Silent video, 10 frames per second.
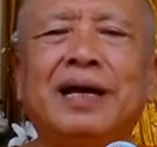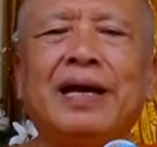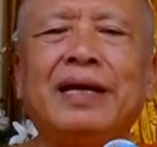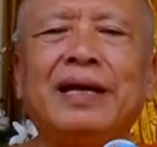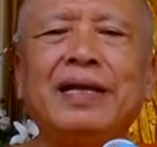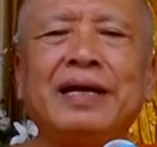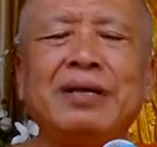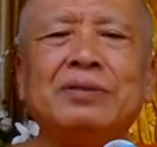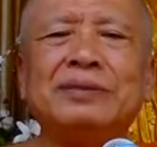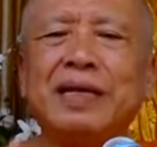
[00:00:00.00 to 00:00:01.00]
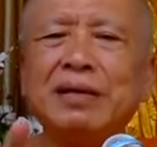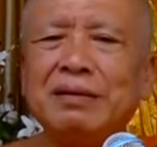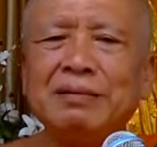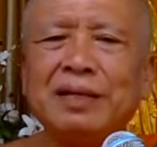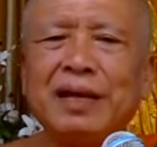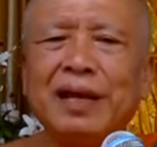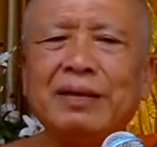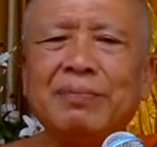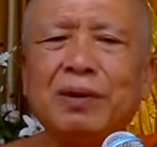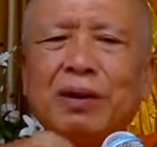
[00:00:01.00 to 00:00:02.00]
And then can you send at
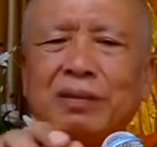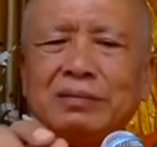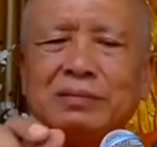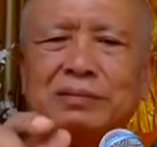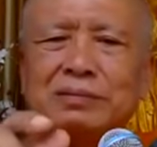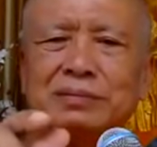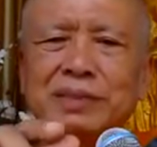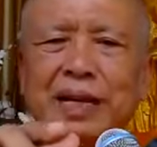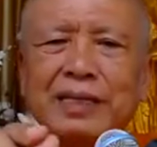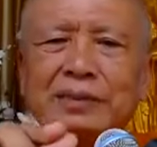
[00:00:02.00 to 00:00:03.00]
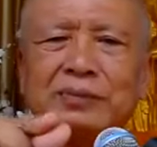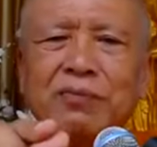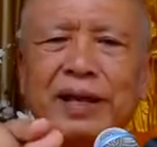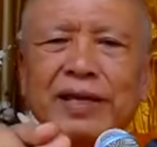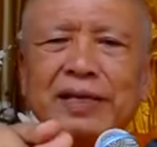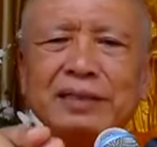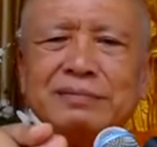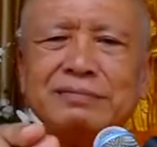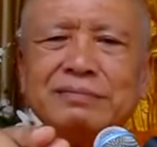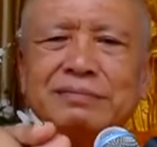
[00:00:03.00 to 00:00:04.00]
the part that is swaying?